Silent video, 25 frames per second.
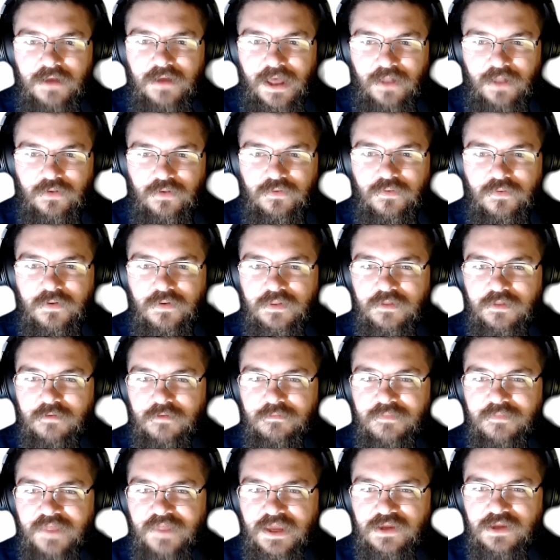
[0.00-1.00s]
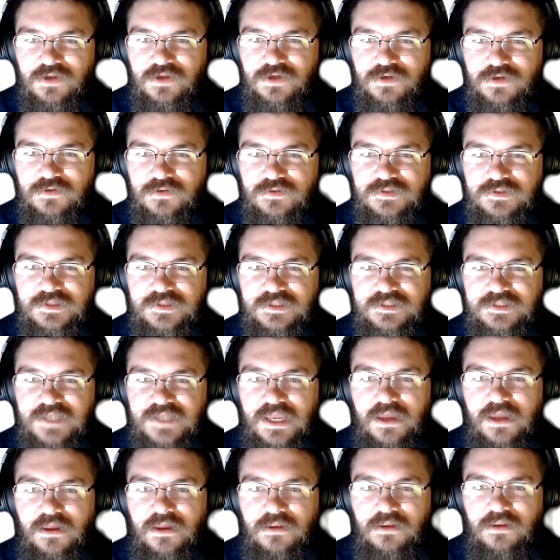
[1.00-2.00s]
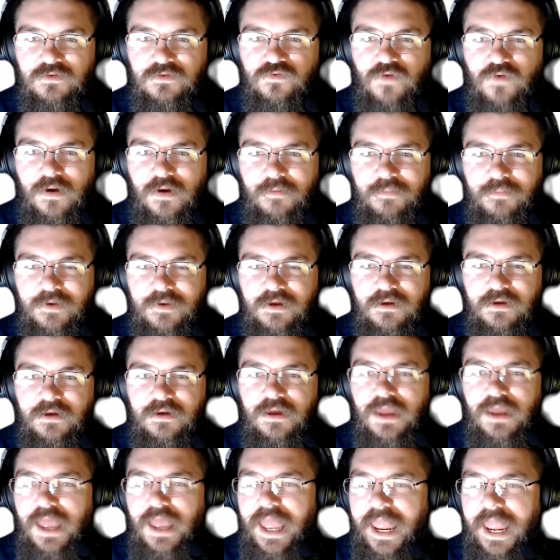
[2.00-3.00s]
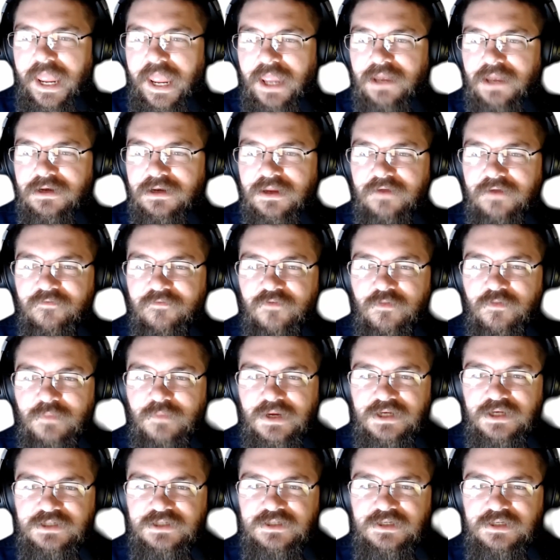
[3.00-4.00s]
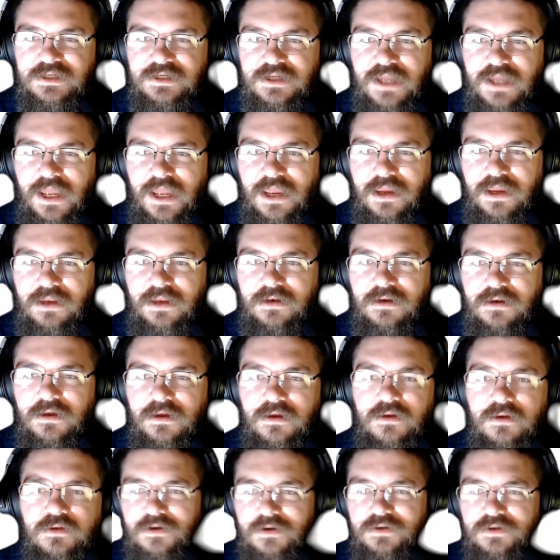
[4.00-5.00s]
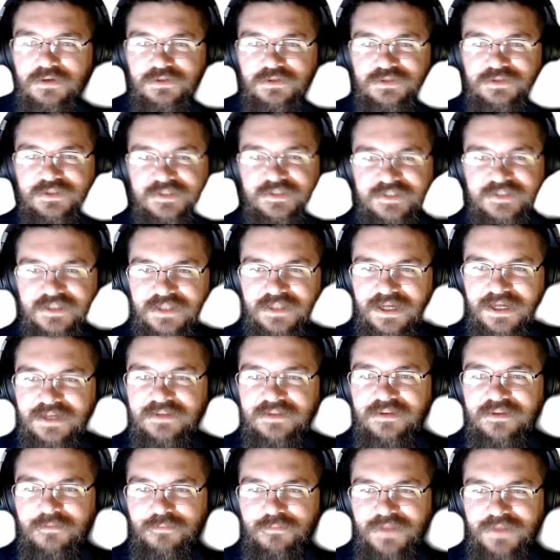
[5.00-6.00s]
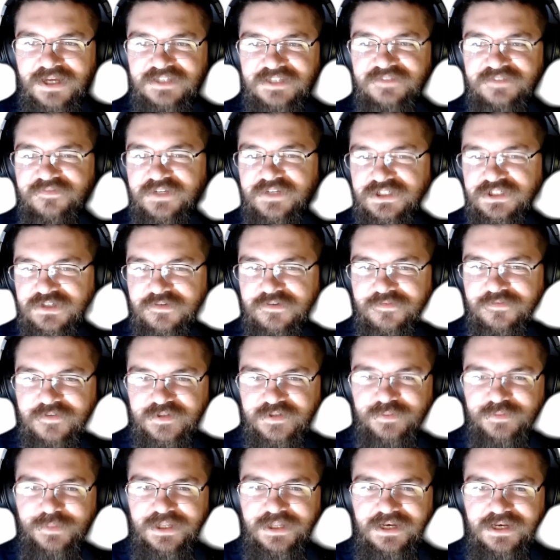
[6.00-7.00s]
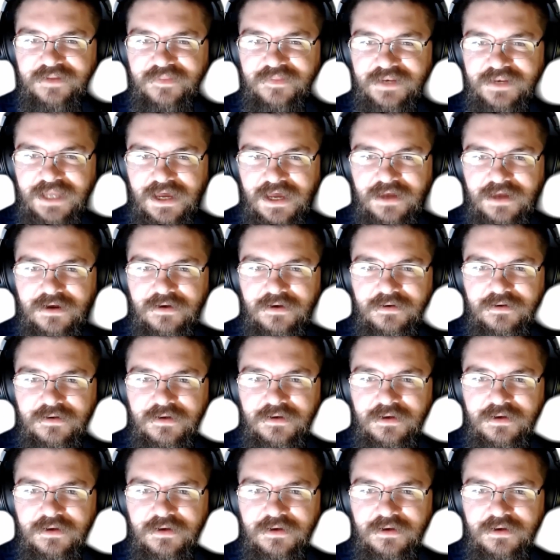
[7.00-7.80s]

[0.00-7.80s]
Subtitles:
algorithm that uses entropy and information gain to select the best feature for splitting the data.